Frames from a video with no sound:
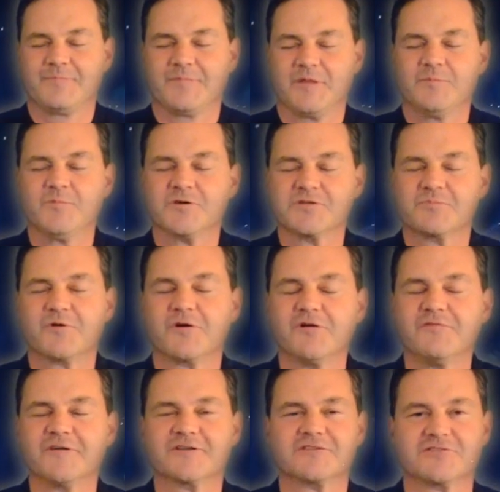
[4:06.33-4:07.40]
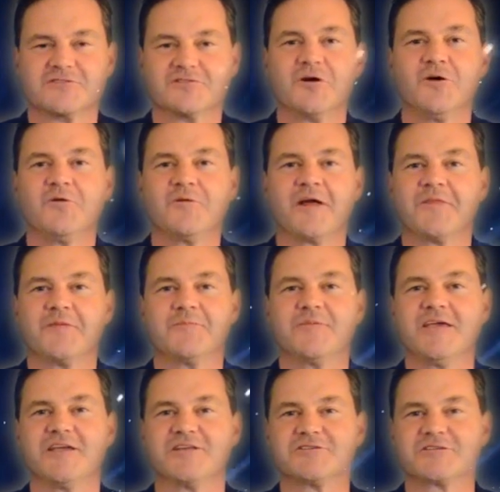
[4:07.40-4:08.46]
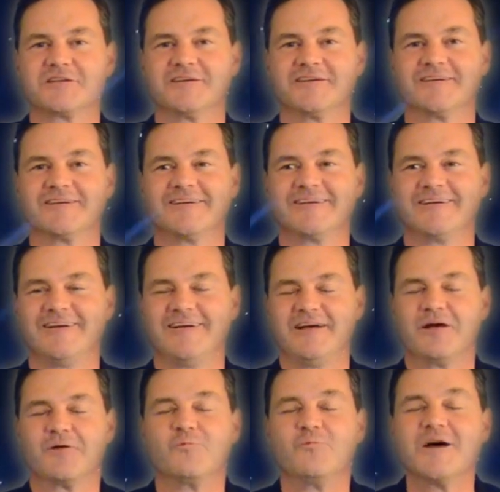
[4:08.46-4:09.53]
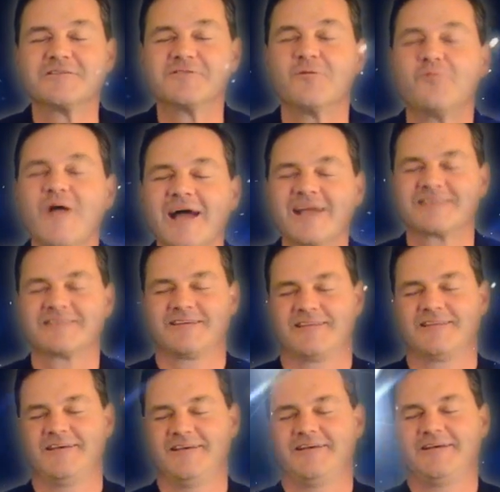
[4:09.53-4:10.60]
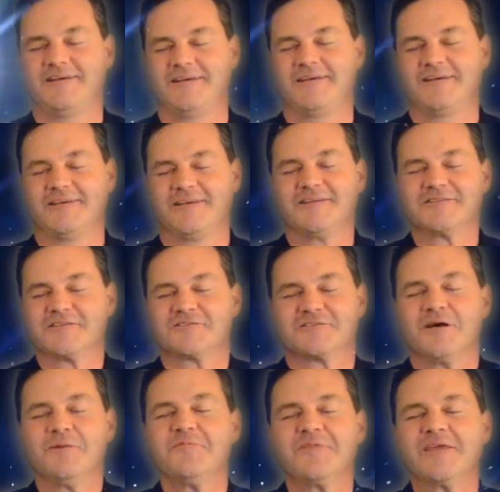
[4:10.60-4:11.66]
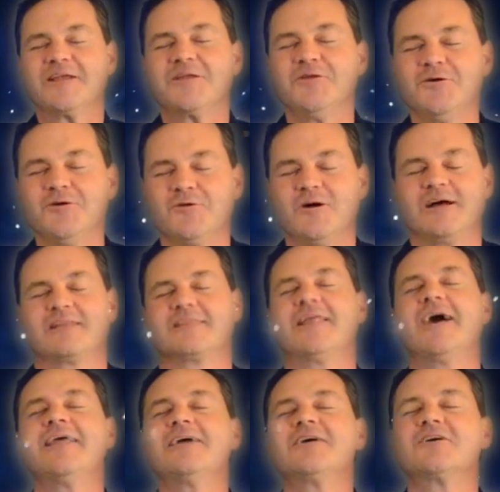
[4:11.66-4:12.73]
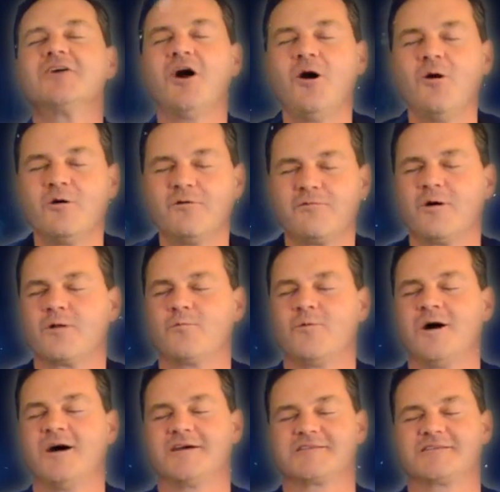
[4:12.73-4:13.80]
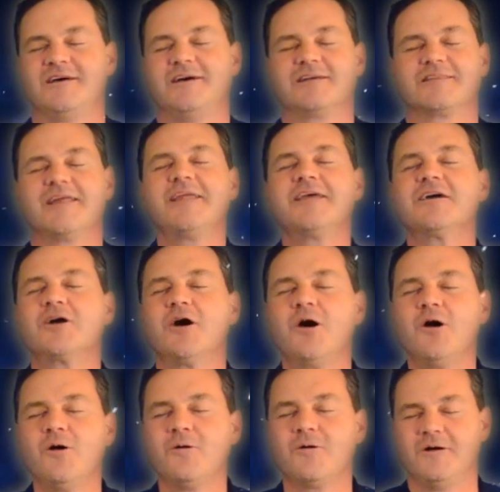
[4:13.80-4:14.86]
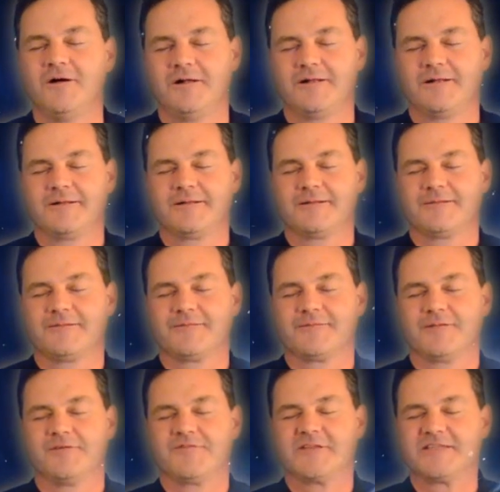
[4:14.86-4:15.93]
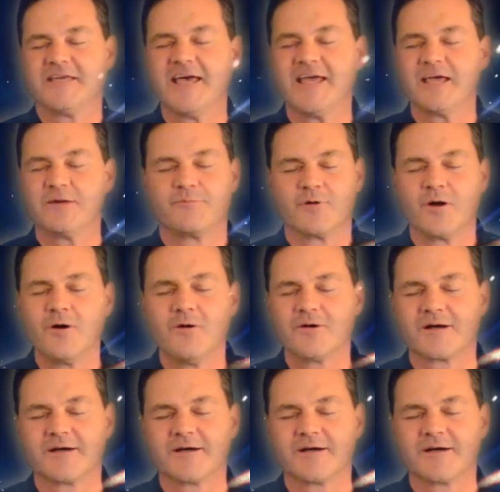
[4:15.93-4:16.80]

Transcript: the most perfect stone on the beach, resurrected into something new, letting go of what was, letting go of the day it broke,